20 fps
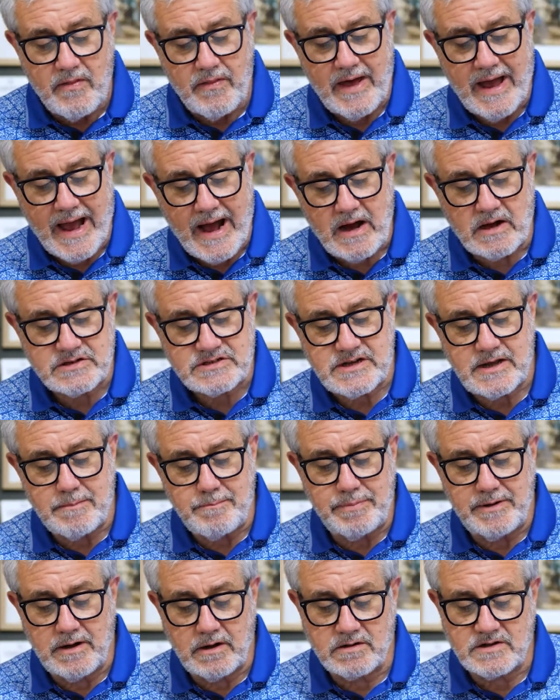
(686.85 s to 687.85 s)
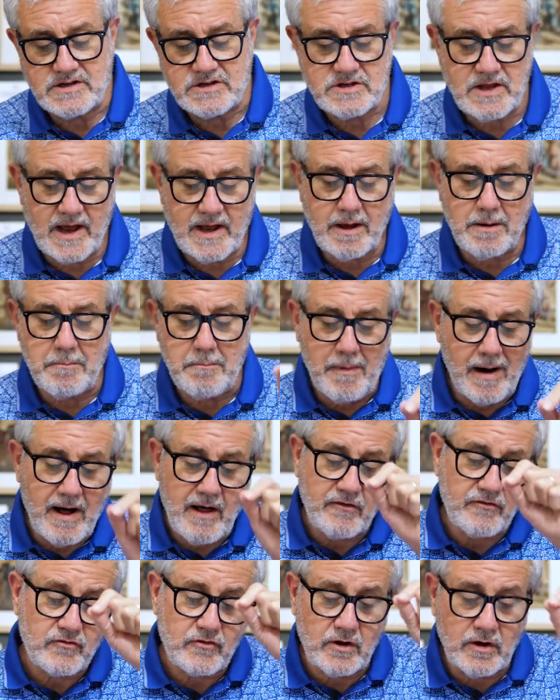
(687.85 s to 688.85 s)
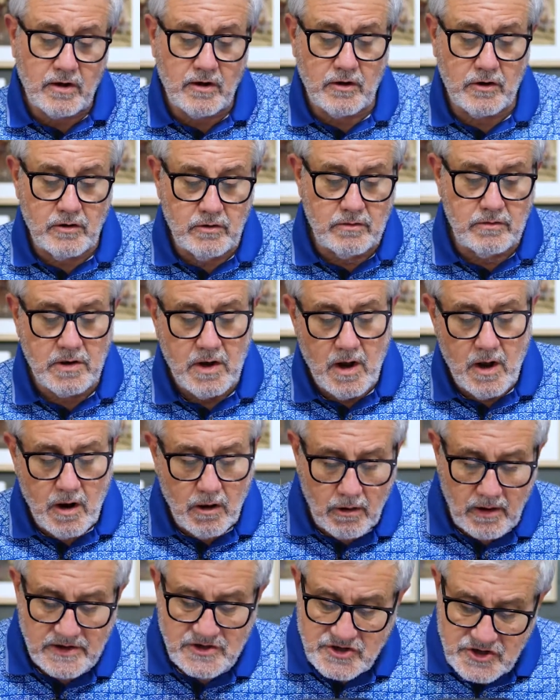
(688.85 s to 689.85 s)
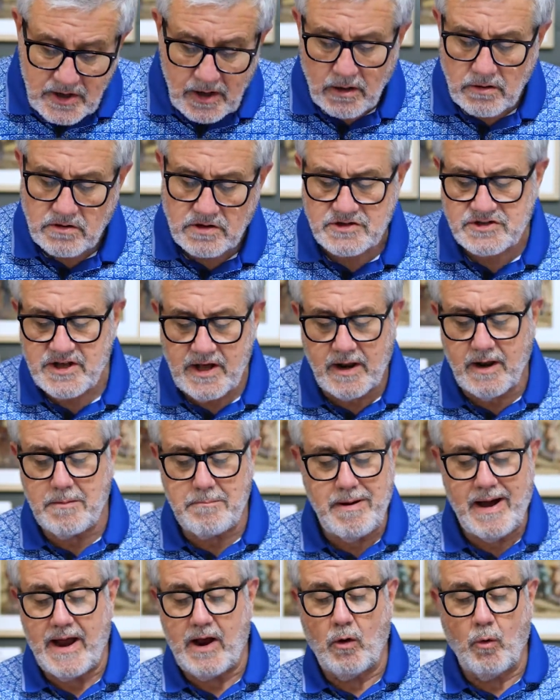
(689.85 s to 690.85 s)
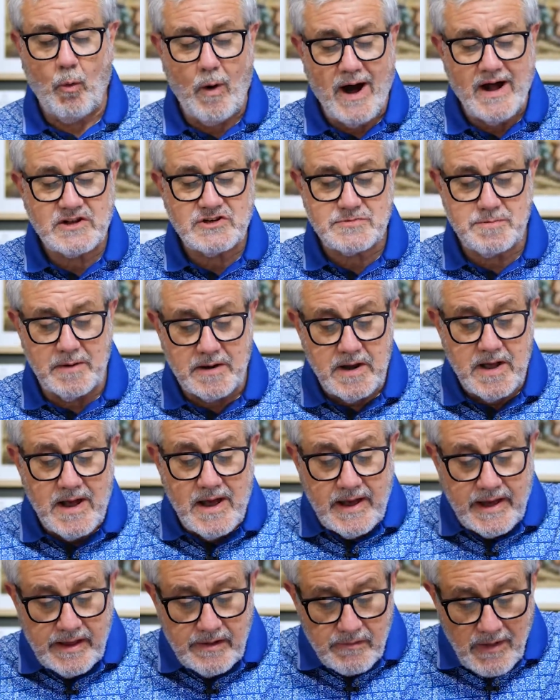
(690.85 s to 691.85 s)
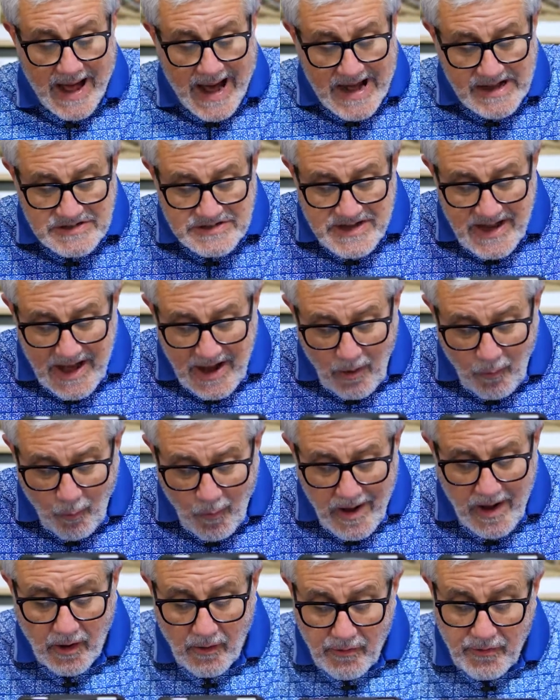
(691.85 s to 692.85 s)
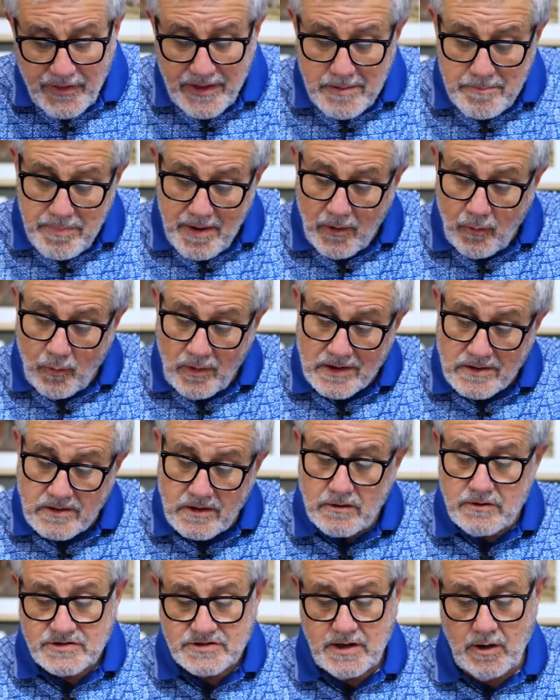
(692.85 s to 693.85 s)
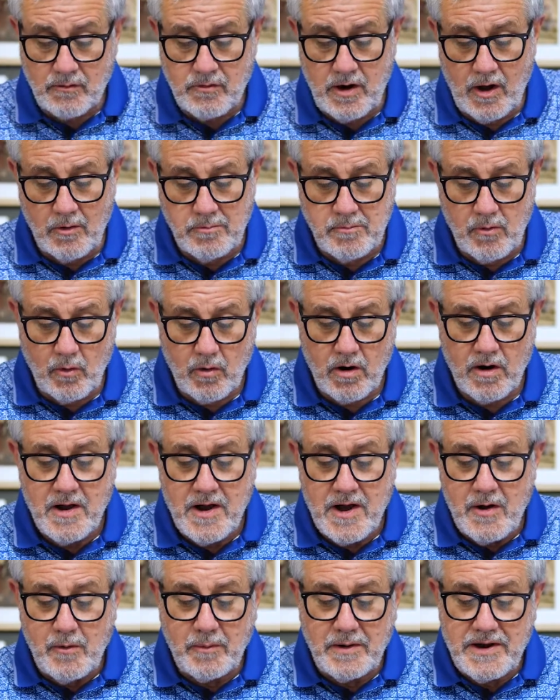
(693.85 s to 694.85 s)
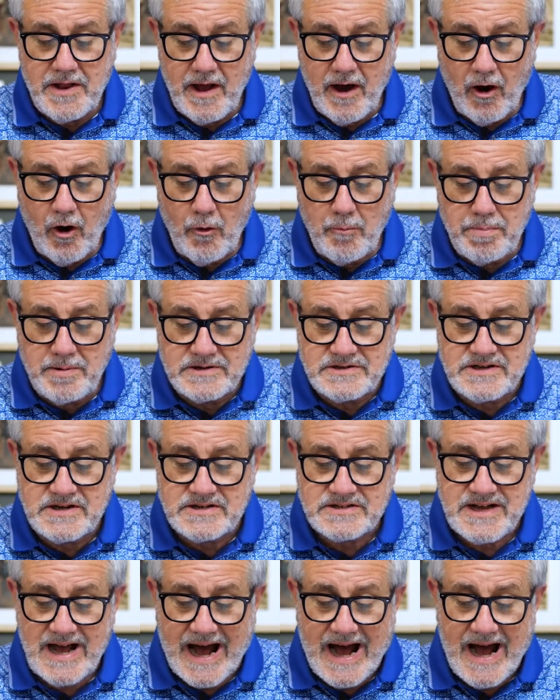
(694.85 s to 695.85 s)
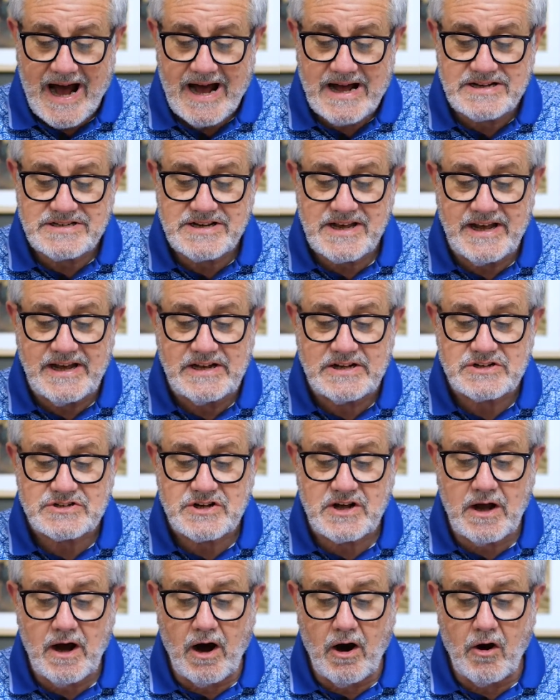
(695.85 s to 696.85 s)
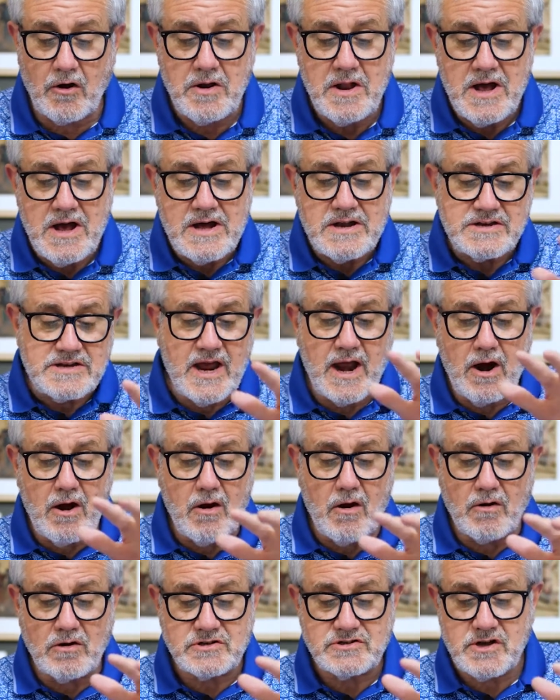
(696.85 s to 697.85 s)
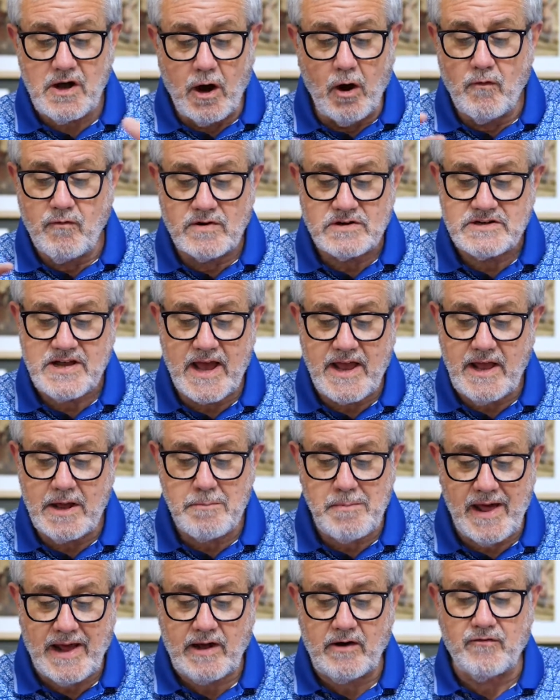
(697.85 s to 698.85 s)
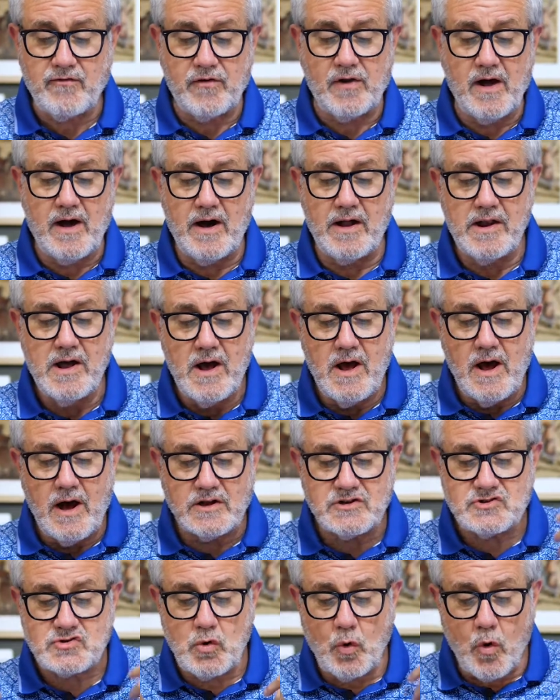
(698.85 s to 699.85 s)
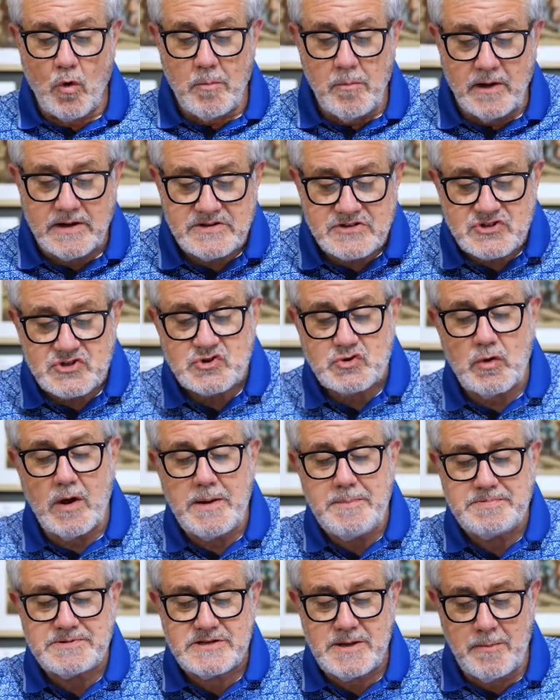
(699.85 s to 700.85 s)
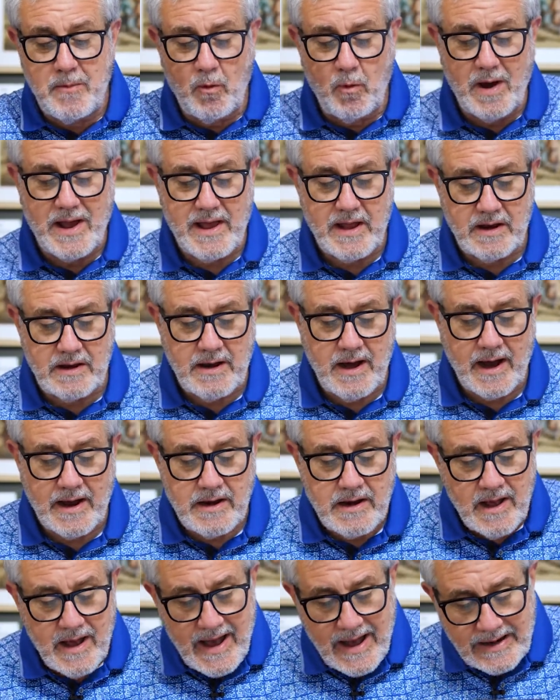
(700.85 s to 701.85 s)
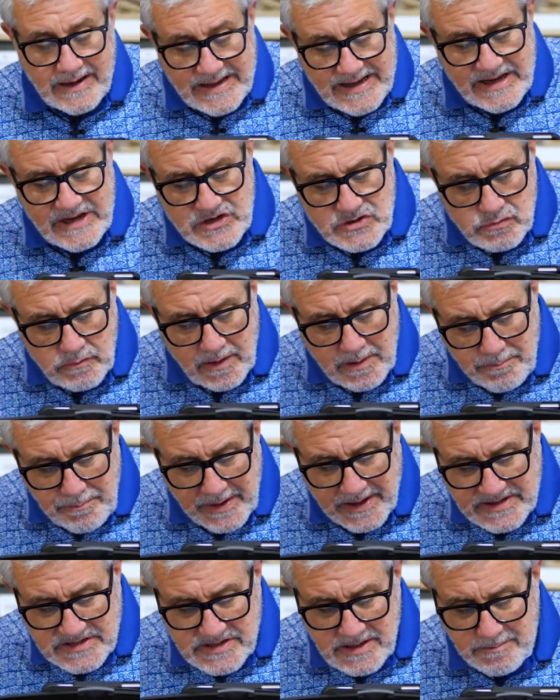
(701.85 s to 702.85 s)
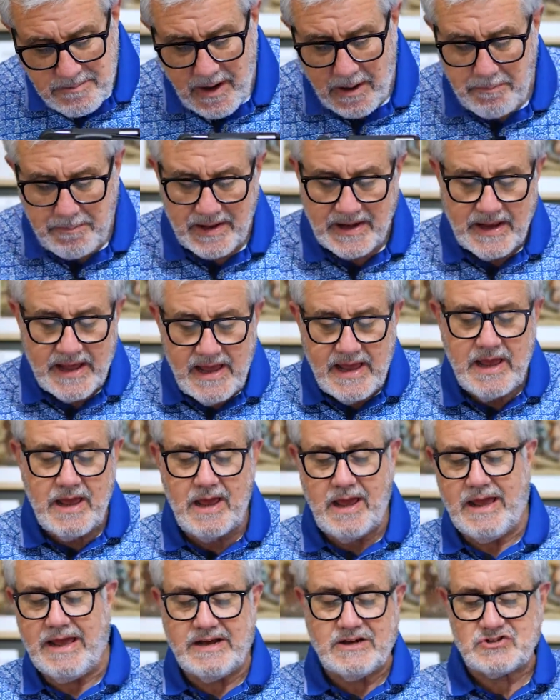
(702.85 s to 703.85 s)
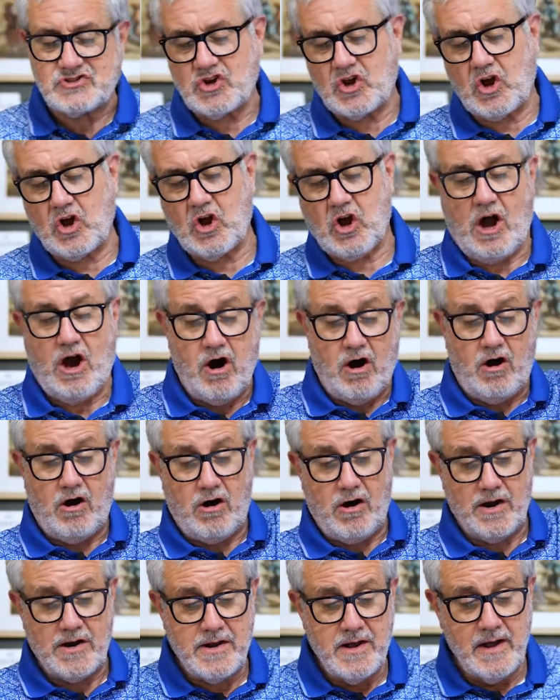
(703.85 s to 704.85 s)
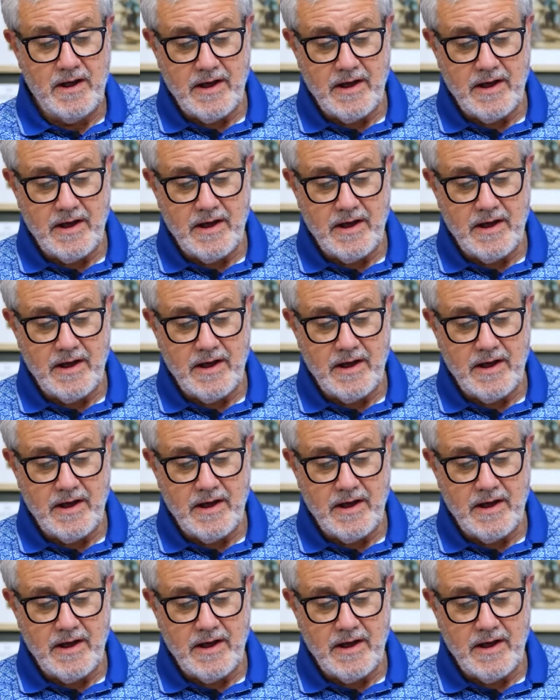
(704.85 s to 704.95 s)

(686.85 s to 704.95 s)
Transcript: The house he built is like a moth's cocoon or a shelter set up by a watchman. He lies down wealthy, but will do so no more. When he opens his eyes, it is gone. Terrors overtake him like a flood. A storm wind sweeps him away at night. An east wind picks him up, and he is gone.